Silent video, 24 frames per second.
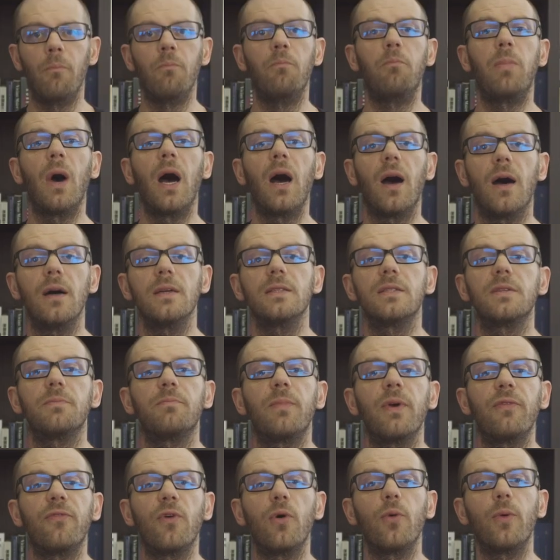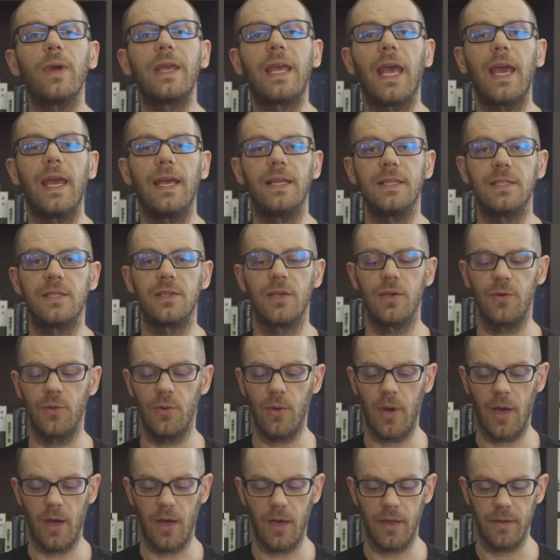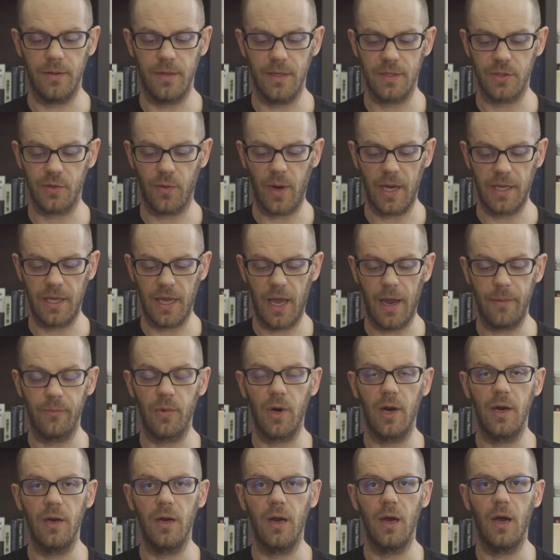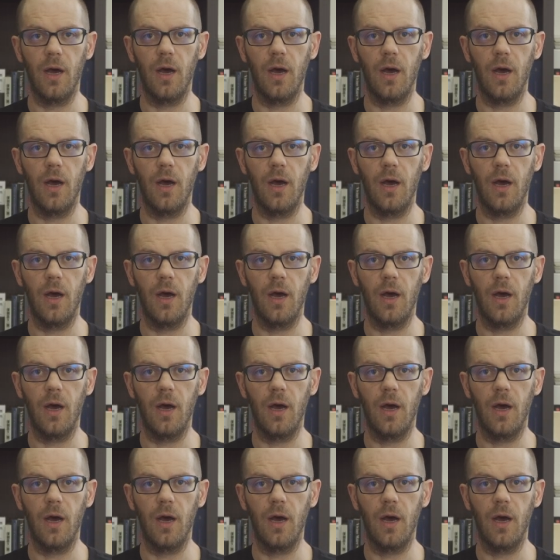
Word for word: But before we get into this great camera,